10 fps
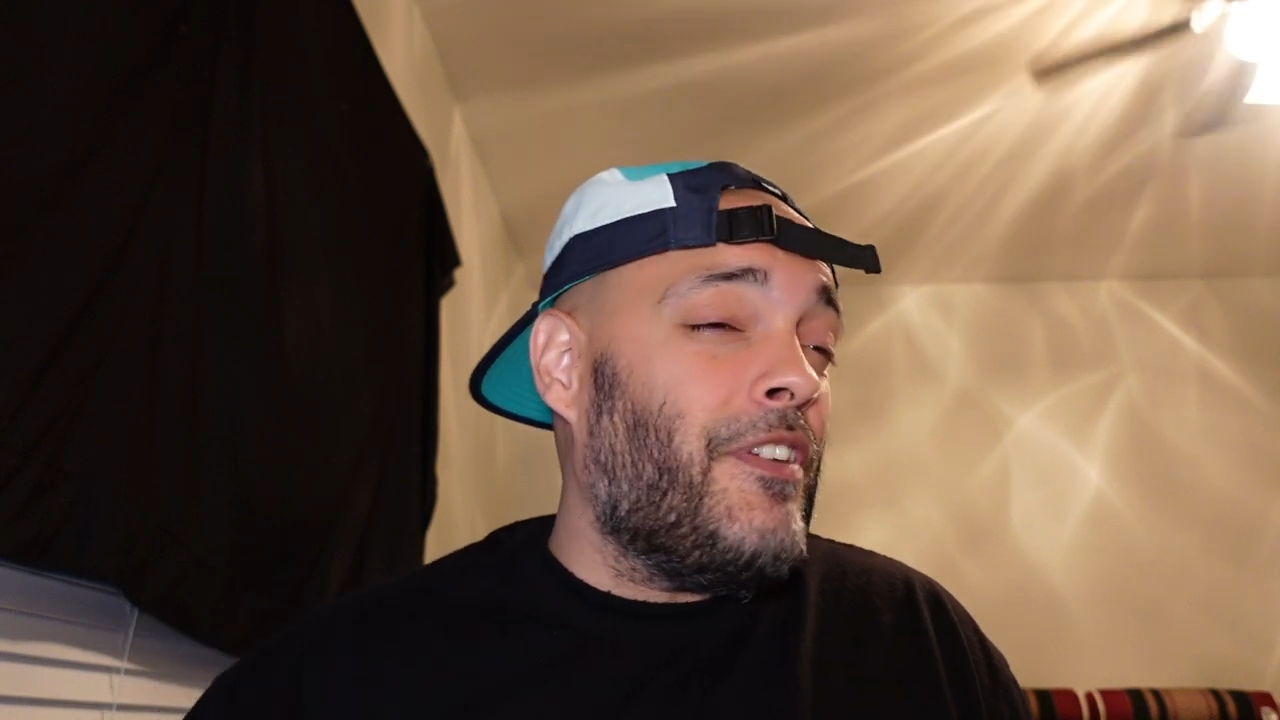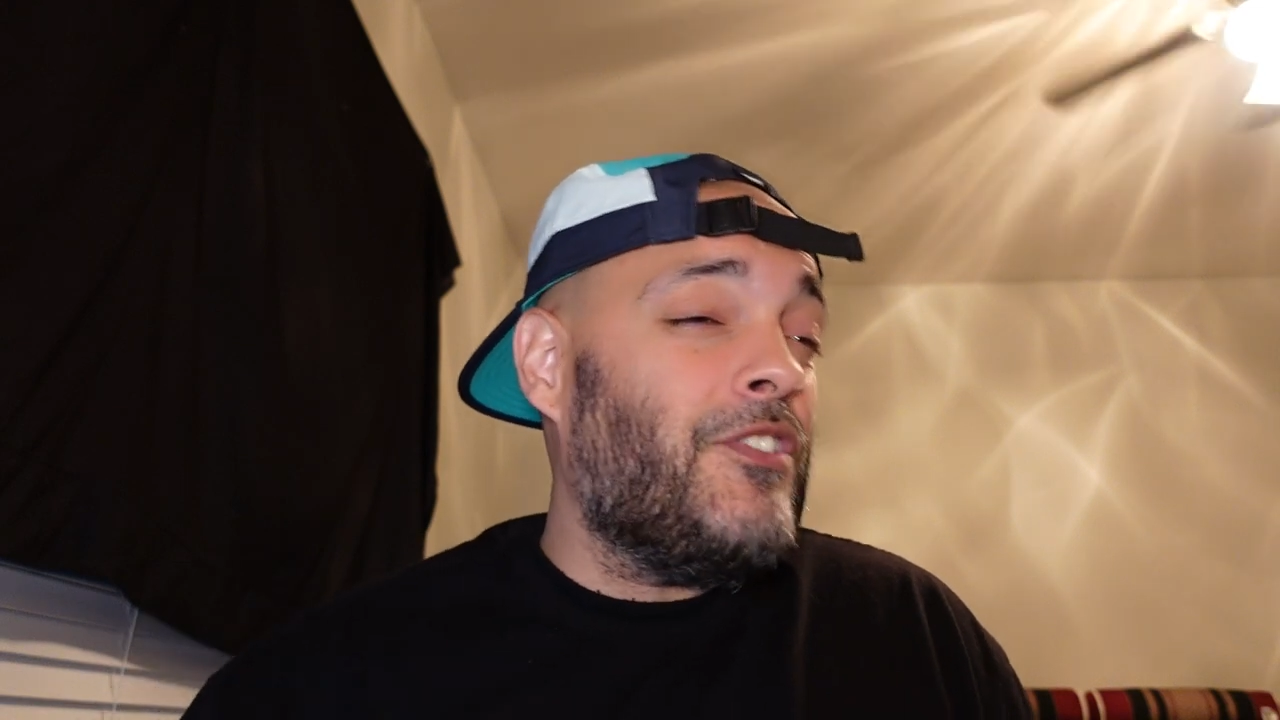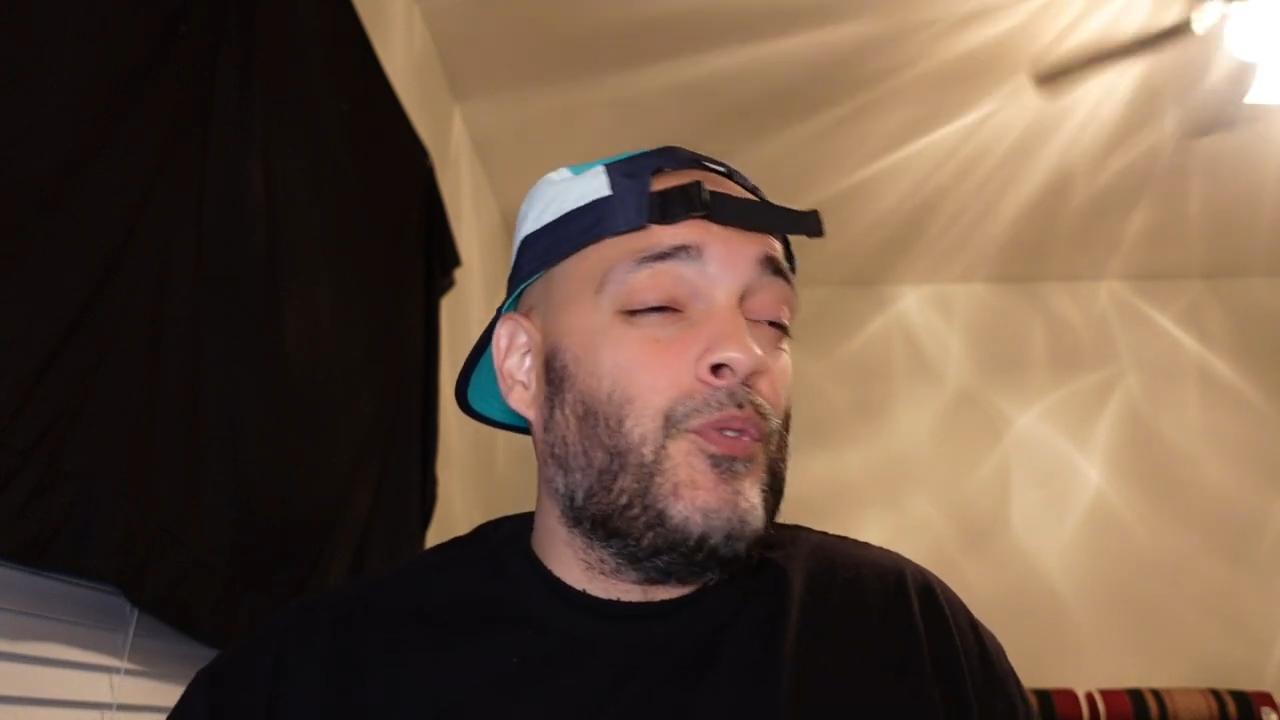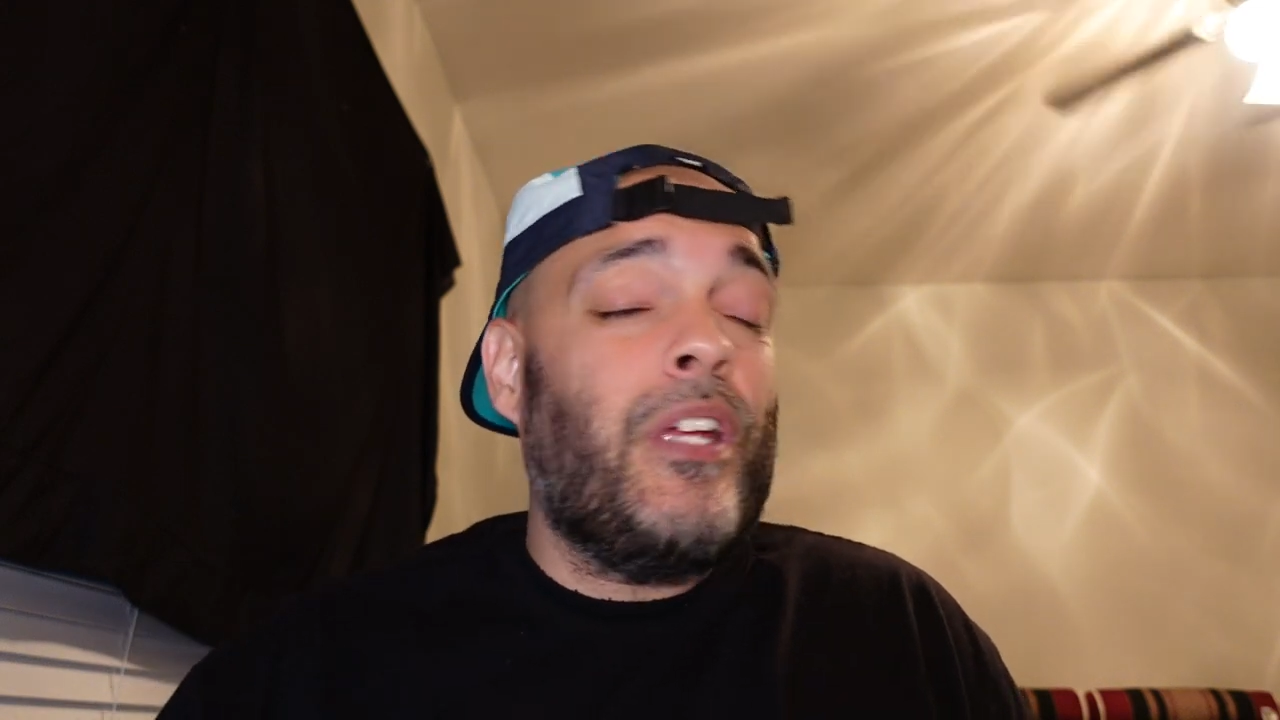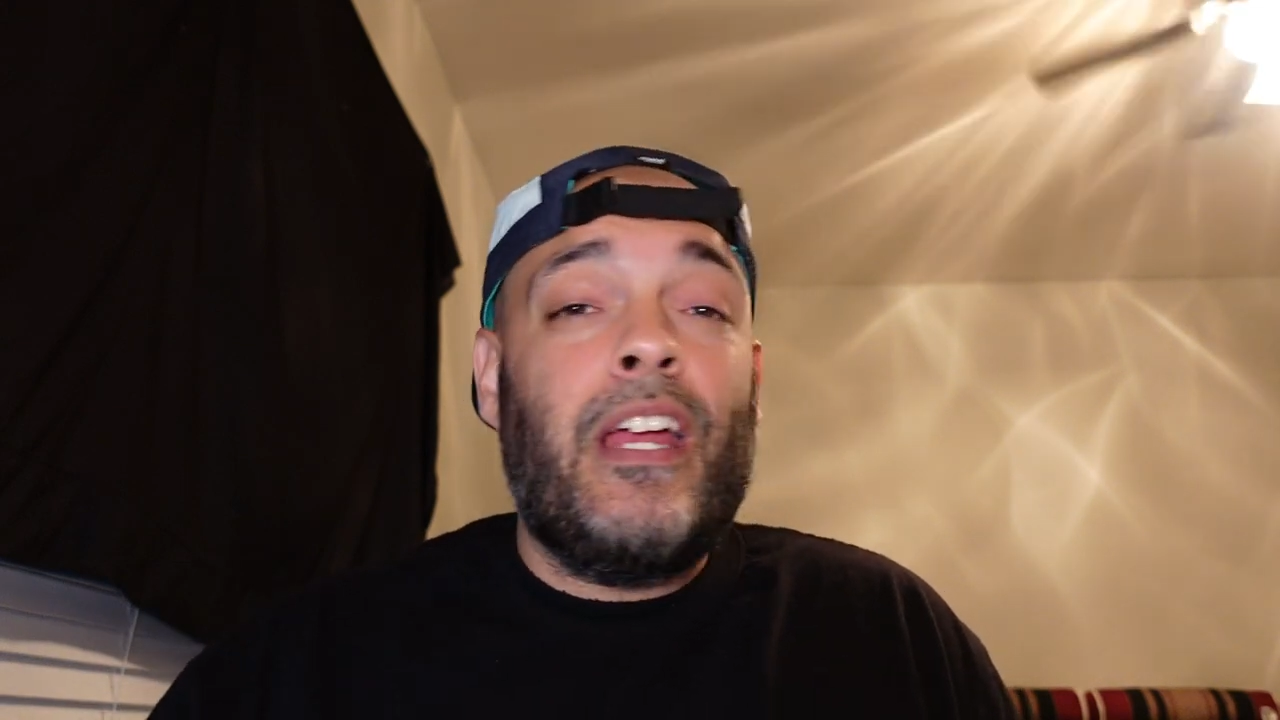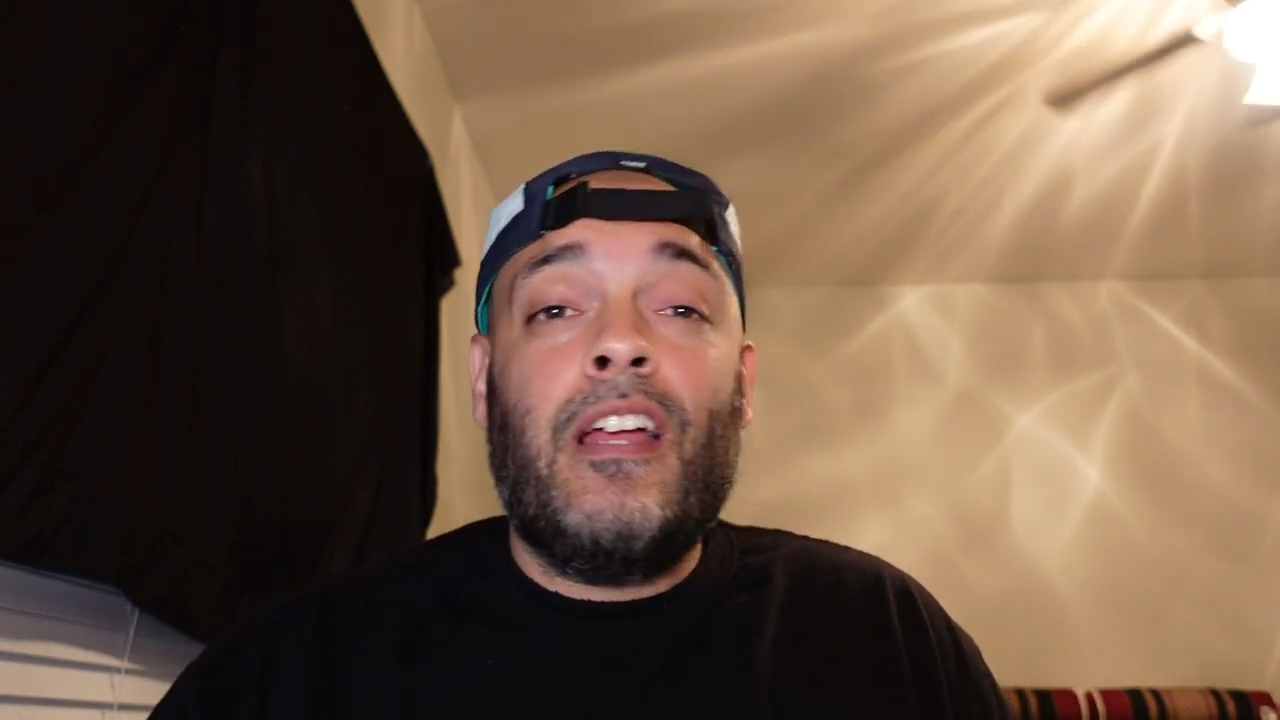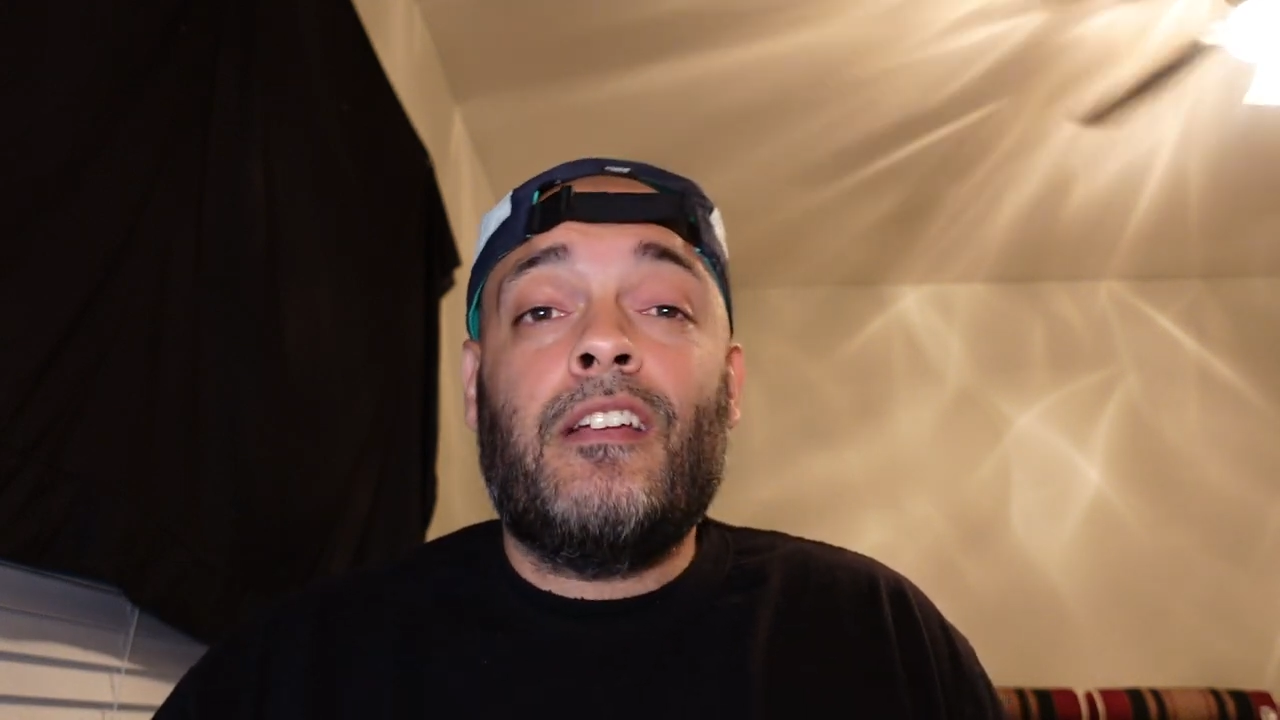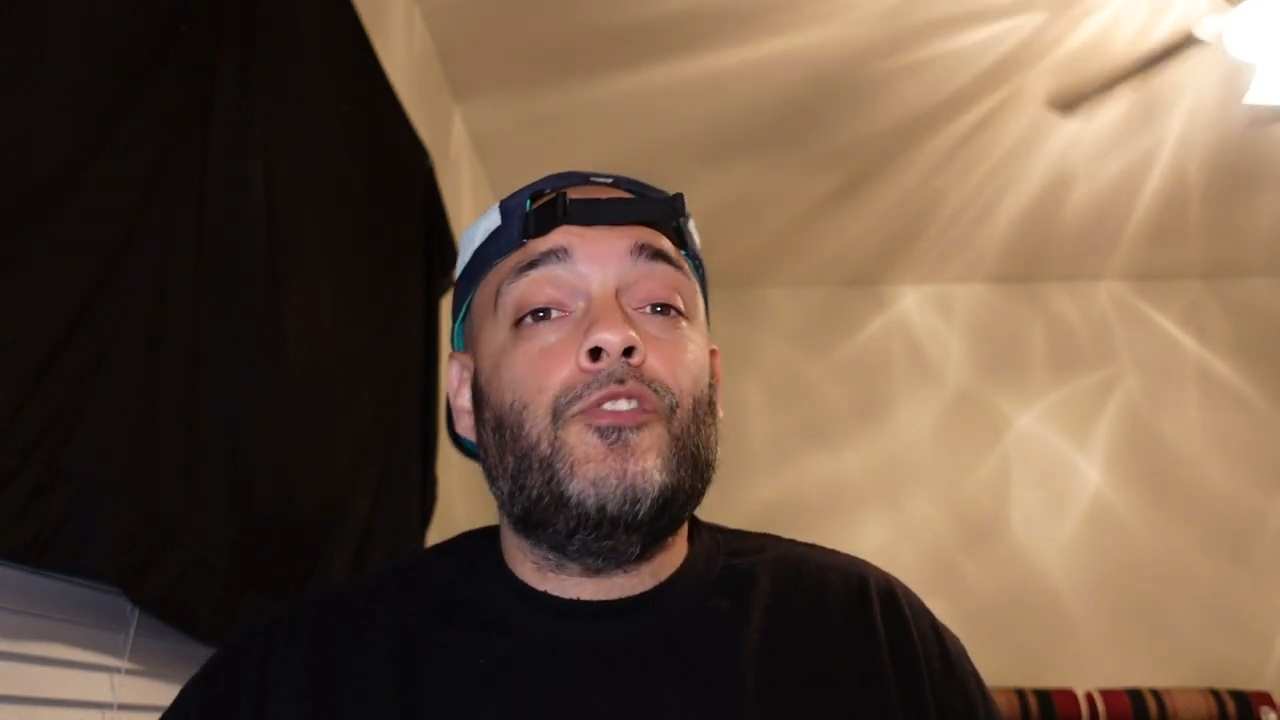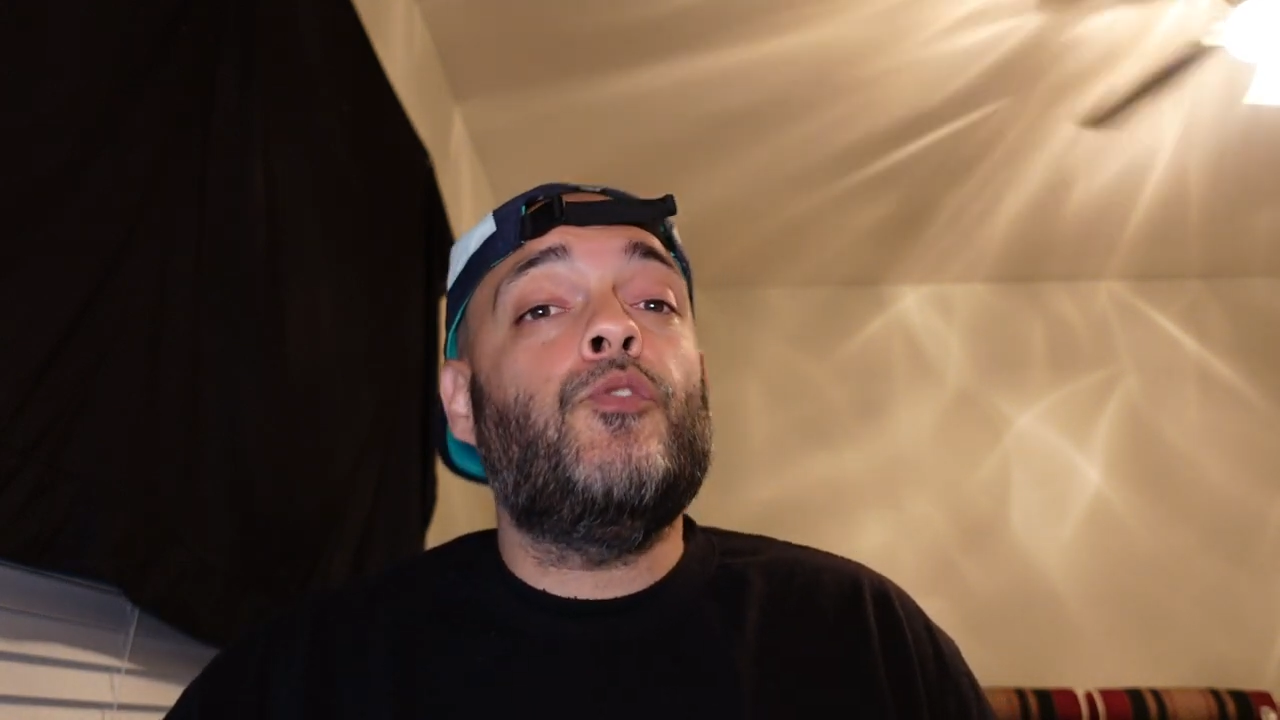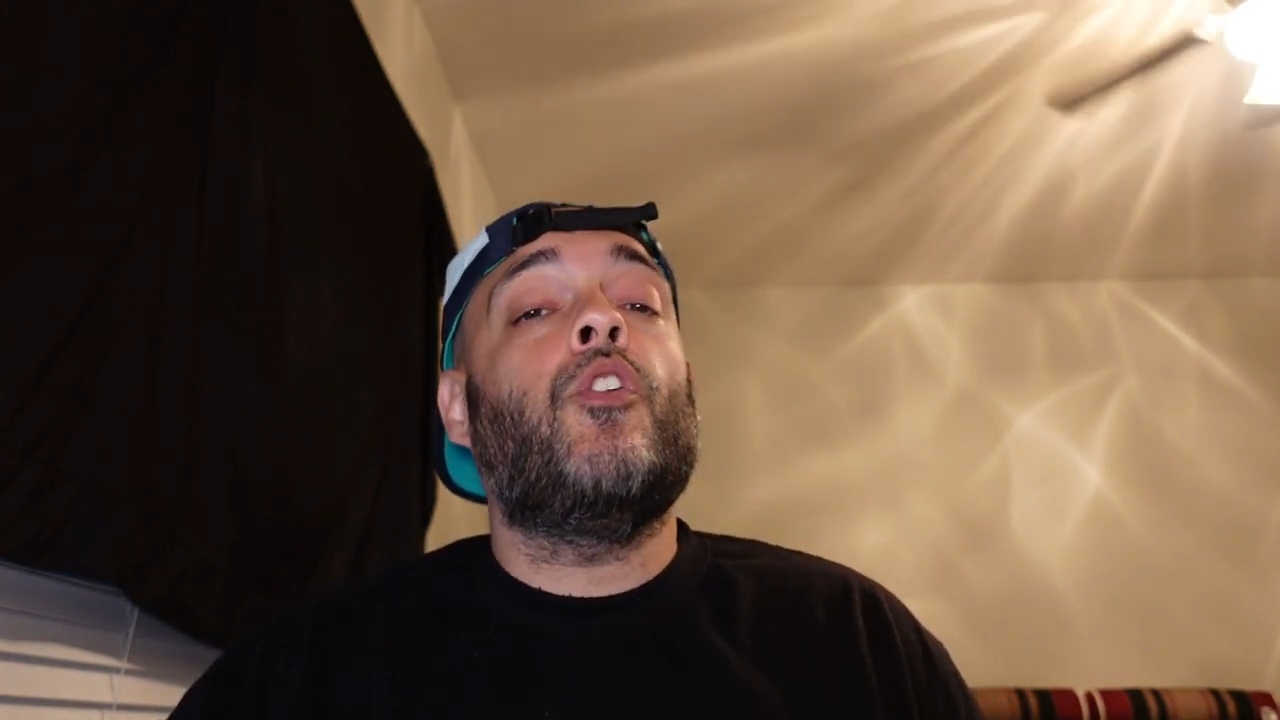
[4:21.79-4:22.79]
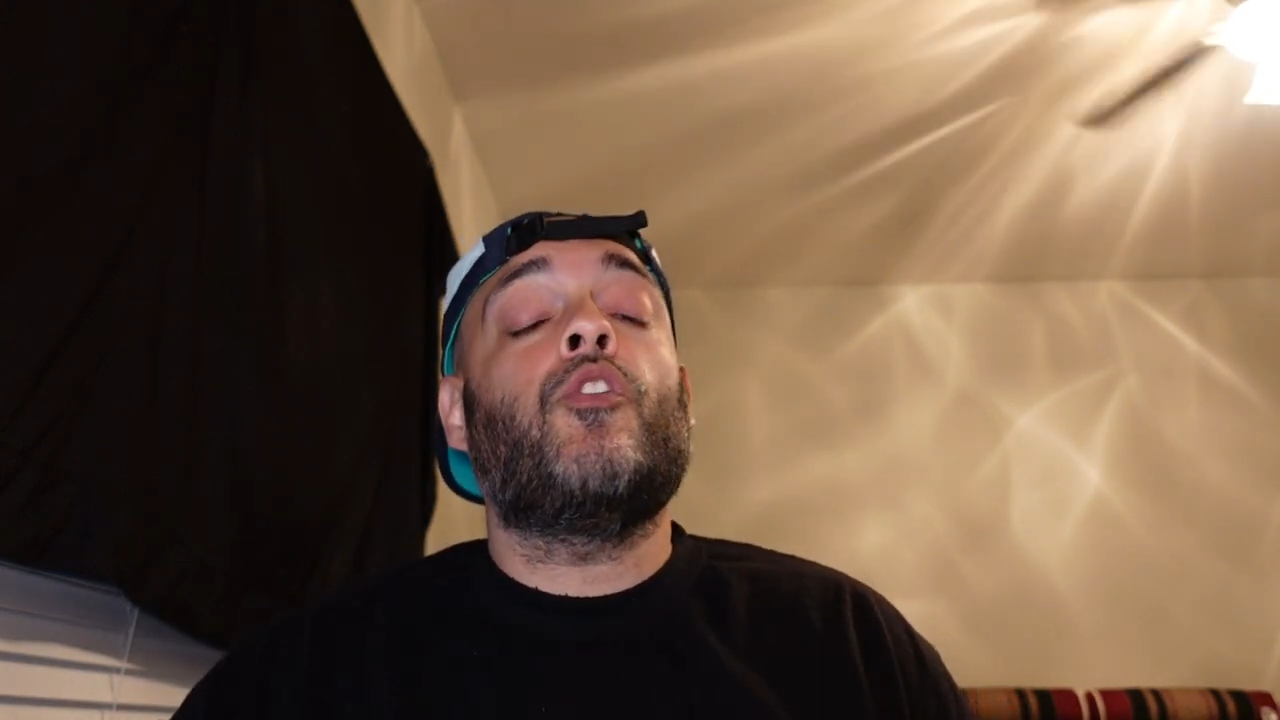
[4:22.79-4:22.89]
as you can because you are